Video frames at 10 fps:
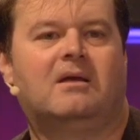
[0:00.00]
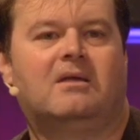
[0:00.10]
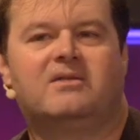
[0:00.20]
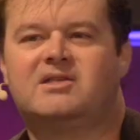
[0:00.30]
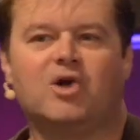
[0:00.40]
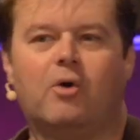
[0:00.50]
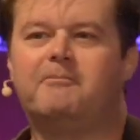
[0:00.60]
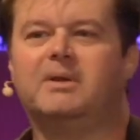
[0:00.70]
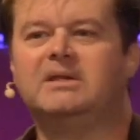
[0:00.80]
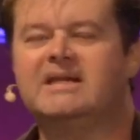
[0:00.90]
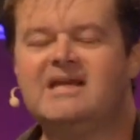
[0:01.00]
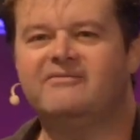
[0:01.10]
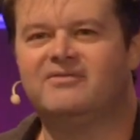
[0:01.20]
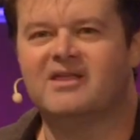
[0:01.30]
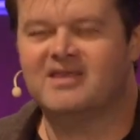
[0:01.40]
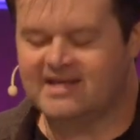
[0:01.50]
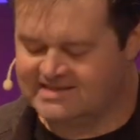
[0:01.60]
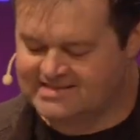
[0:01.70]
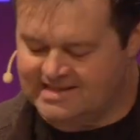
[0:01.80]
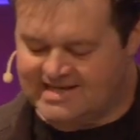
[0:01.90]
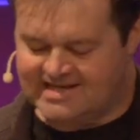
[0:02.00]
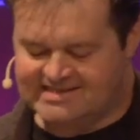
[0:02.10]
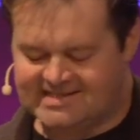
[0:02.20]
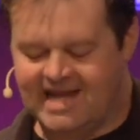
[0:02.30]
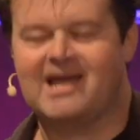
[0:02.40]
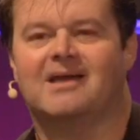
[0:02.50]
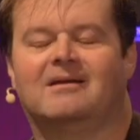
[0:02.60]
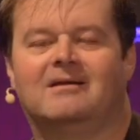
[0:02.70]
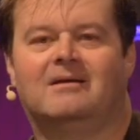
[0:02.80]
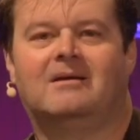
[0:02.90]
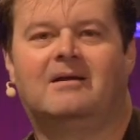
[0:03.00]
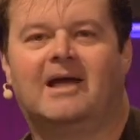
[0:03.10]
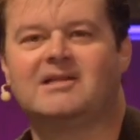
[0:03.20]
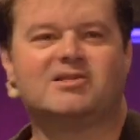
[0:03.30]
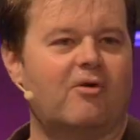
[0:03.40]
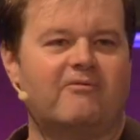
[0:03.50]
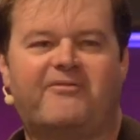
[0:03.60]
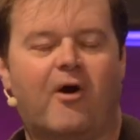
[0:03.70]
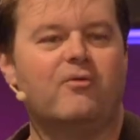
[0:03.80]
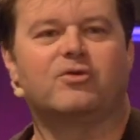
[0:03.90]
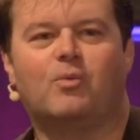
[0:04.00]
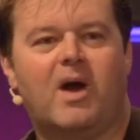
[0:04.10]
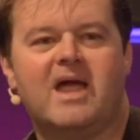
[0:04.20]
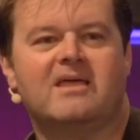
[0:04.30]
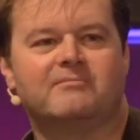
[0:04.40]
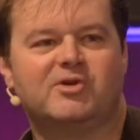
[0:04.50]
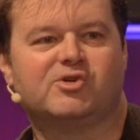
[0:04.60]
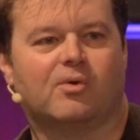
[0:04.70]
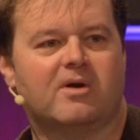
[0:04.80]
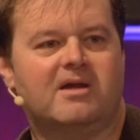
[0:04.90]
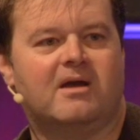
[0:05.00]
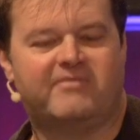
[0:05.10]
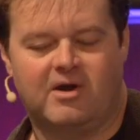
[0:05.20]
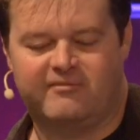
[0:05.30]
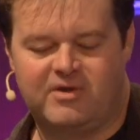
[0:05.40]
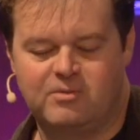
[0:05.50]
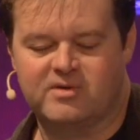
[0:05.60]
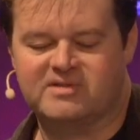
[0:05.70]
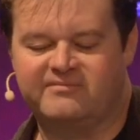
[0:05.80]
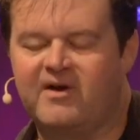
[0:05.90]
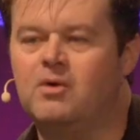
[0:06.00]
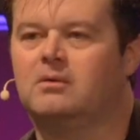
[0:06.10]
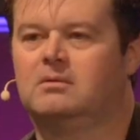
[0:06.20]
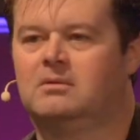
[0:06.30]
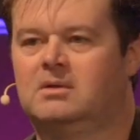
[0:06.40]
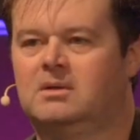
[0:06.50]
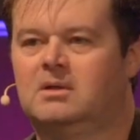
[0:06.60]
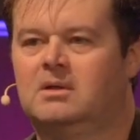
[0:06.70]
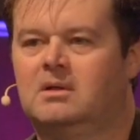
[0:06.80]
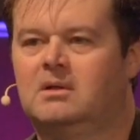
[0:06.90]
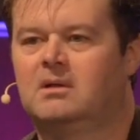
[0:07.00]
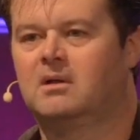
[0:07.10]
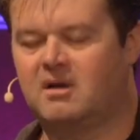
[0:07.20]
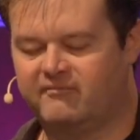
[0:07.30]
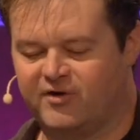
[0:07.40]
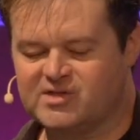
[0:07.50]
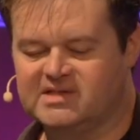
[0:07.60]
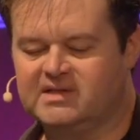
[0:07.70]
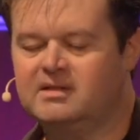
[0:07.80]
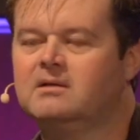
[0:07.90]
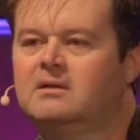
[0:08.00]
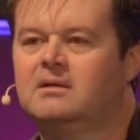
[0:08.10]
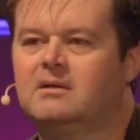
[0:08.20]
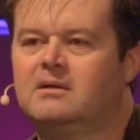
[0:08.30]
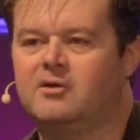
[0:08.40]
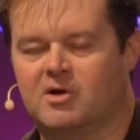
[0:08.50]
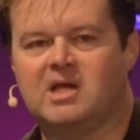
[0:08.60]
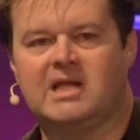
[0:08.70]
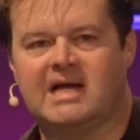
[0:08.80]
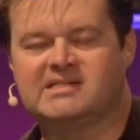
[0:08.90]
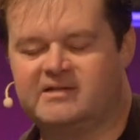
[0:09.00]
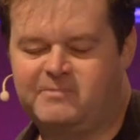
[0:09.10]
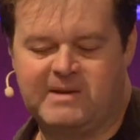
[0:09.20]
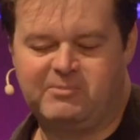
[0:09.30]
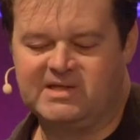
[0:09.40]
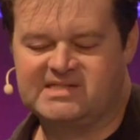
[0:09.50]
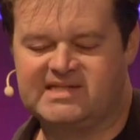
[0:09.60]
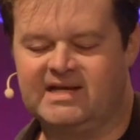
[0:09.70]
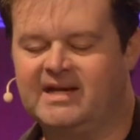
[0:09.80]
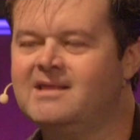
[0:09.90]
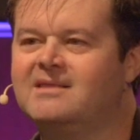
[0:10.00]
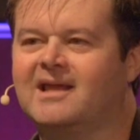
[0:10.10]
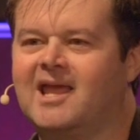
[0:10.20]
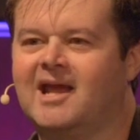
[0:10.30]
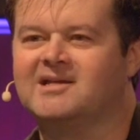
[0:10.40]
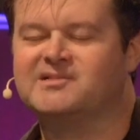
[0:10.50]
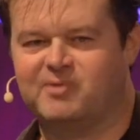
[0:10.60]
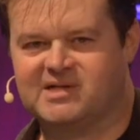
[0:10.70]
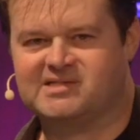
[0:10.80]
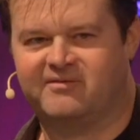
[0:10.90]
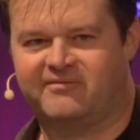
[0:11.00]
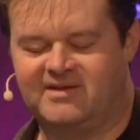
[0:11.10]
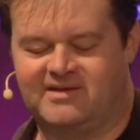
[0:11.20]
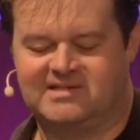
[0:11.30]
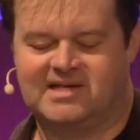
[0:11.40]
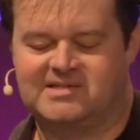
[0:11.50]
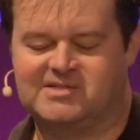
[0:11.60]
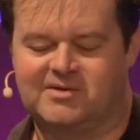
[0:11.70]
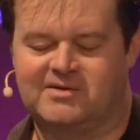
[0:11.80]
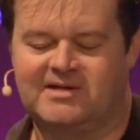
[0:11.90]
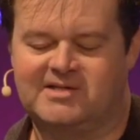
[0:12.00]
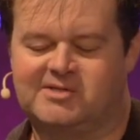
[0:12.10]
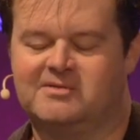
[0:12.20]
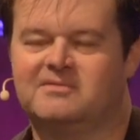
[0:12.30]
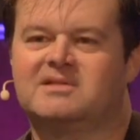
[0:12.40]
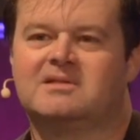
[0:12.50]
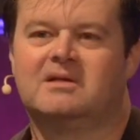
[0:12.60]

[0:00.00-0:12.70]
that don't believe the things that they say and don't vote the way the majority of their viewers vote. Conversely, there are closeted people at CNN that can't express their feelings on certain issues.